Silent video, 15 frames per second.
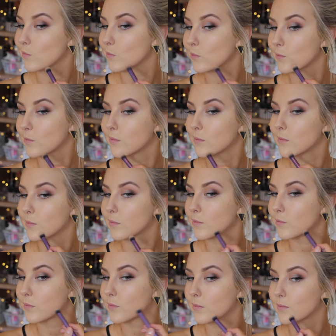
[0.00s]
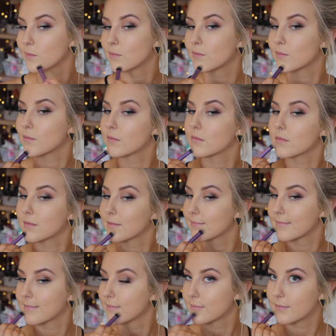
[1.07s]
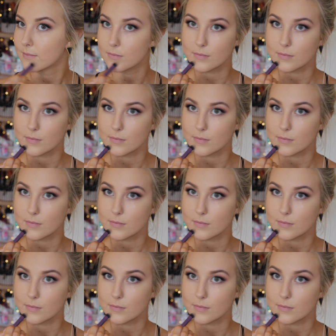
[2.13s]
(silence)